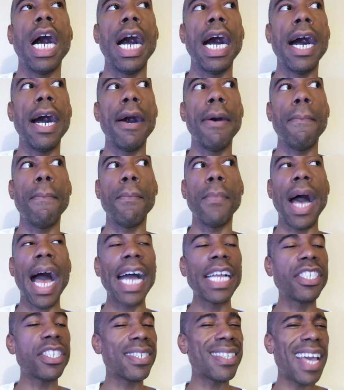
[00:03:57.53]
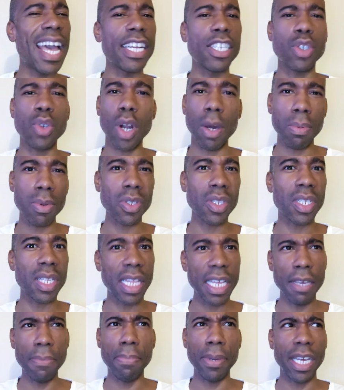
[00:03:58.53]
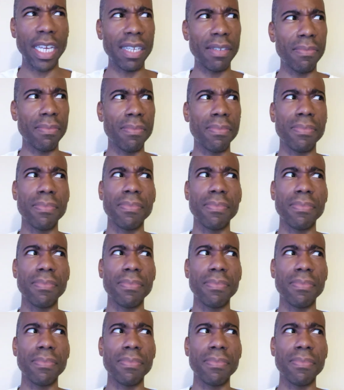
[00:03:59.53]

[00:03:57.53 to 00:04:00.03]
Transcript: Um, I just had trouble sleeping.